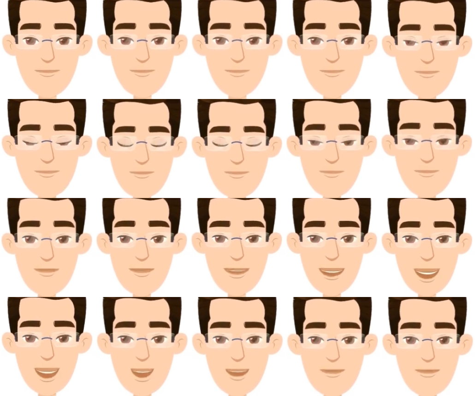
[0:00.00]

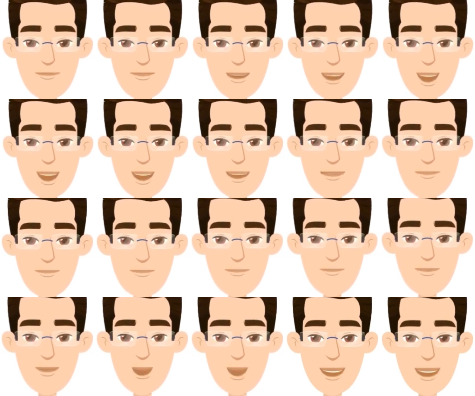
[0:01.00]
1. Right
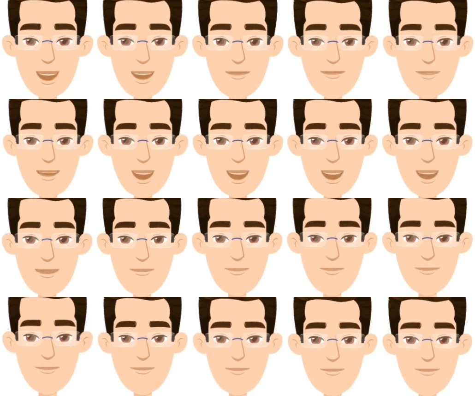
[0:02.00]
atrium. This
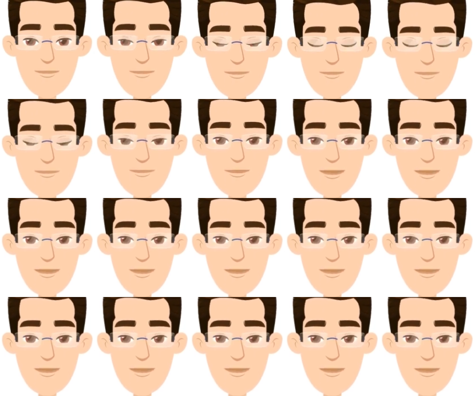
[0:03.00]
chamber receives